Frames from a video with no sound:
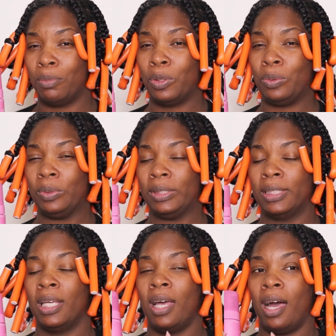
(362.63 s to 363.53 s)
mousse.
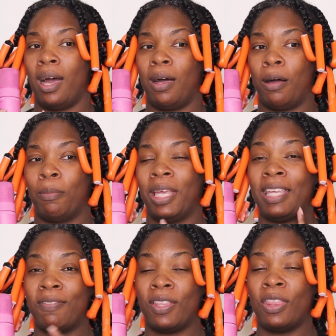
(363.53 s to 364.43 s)

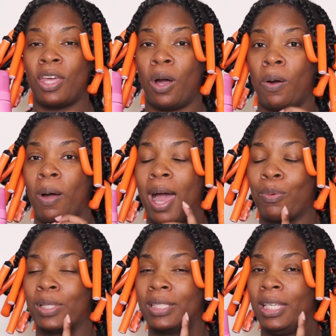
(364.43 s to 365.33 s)
Even though I
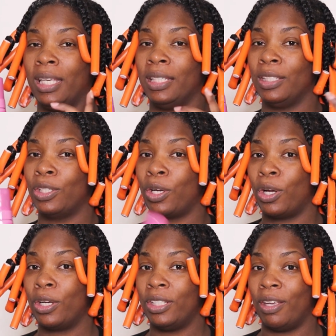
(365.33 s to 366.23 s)
was getting
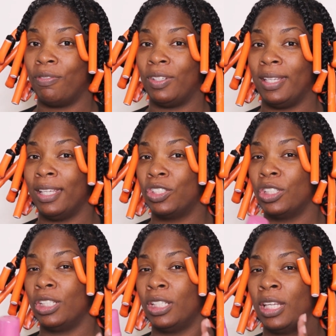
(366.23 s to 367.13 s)
curl
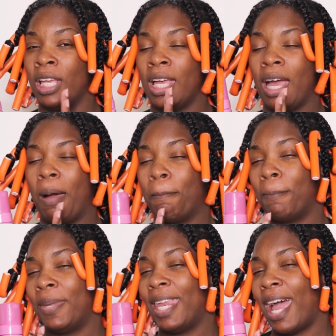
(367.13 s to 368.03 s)
definition,
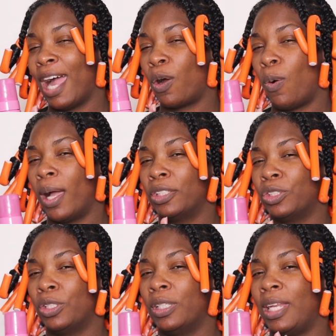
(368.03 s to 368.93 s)
I'm not quite
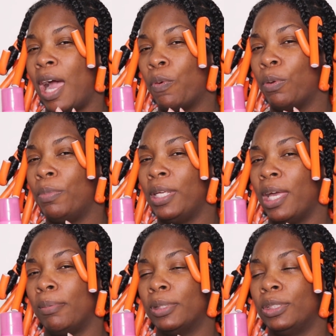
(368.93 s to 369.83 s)
sure that I would be
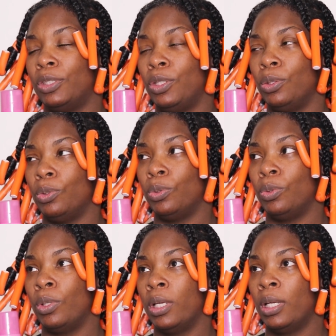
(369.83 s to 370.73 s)
able to do